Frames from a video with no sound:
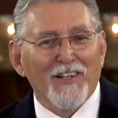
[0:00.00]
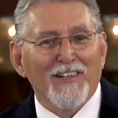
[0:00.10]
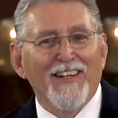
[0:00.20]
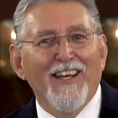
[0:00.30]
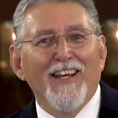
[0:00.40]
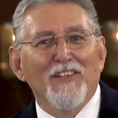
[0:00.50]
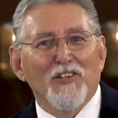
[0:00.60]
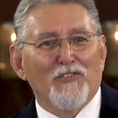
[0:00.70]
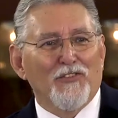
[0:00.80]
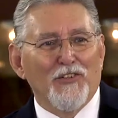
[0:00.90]
could
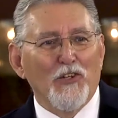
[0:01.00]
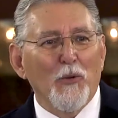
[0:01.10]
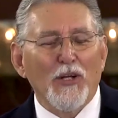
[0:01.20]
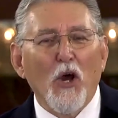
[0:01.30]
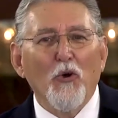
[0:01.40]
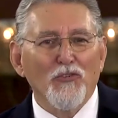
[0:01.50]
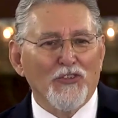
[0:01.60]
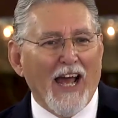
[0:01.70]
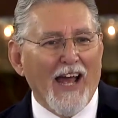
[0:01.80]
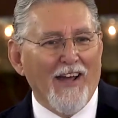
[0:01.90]
just do a
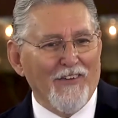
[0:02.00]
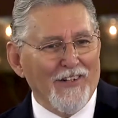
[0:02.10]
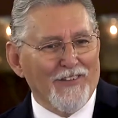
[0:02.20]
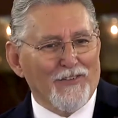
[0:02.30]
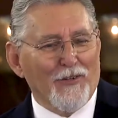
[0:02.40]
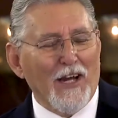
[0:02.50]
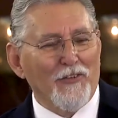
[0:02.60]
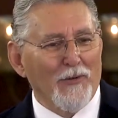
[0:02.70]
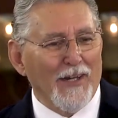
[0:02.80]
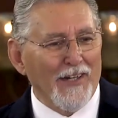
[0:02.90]
nosedive and
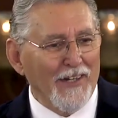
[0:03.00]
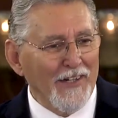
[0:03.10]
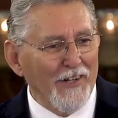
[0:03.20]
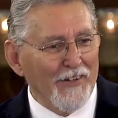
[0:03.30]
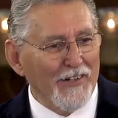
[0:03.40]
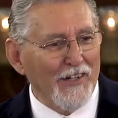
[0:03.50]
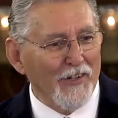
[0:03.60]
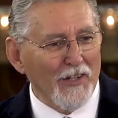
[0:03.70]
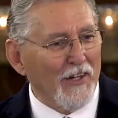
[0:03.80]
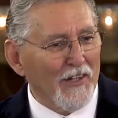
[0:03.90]
crash right in here and
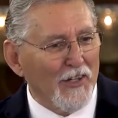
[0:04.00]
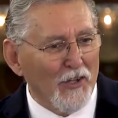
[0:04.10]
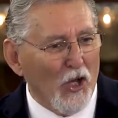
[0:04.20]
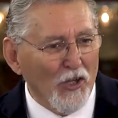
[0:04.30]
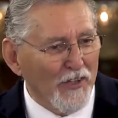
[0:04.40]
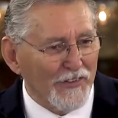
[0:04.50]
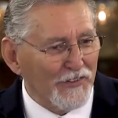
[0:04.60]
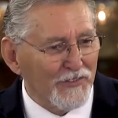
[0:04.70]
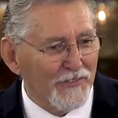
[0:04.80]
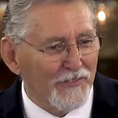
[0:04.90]
kill, kill all of
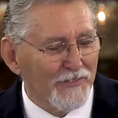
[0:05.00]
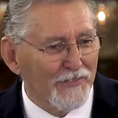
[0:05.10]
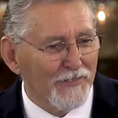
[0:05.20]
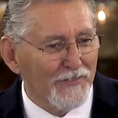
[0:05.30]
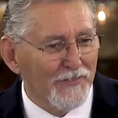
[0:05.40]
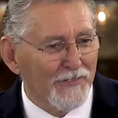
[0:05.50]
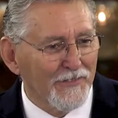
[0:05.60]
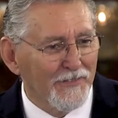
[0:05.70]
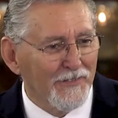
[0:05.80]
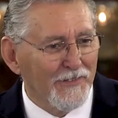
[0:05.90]
us.
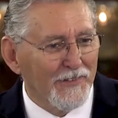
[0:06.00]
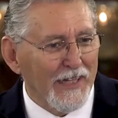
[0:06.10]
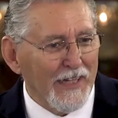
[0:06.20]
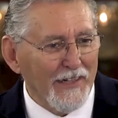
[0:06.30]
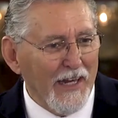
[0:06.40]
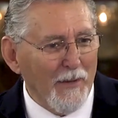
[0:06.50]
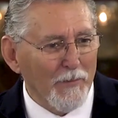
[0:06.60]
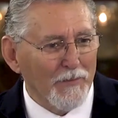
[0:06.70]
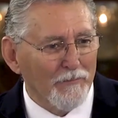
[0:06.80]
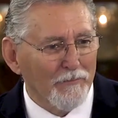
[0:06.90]
That could happen.